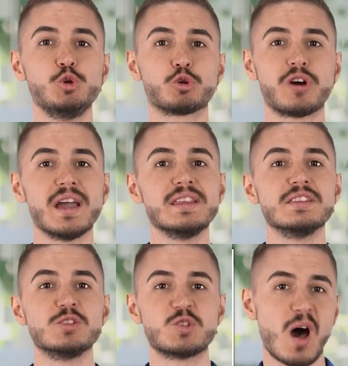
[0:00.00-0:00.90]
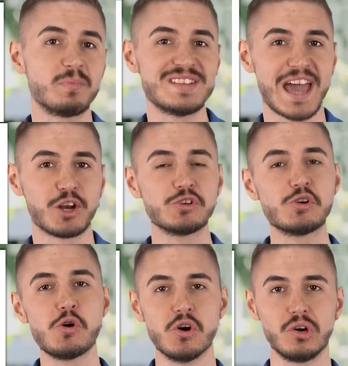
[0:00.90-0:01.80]
you are in the top 10 on
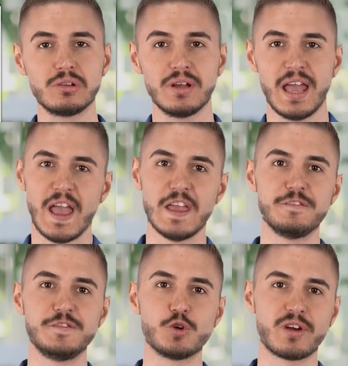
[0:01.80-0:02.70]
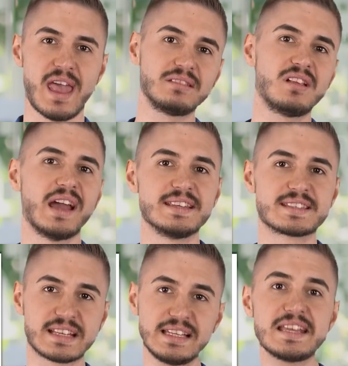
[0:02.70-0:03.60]
Google, if your headline
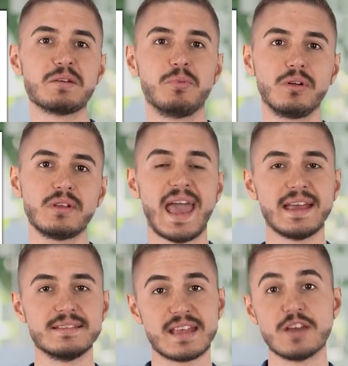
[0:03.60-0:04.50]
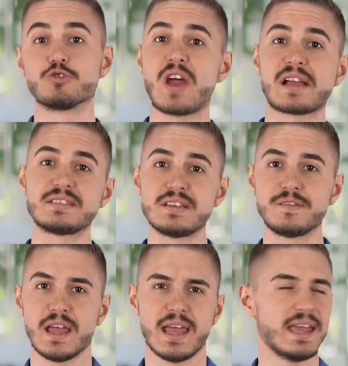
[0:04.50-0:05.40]
is clickable and attractive,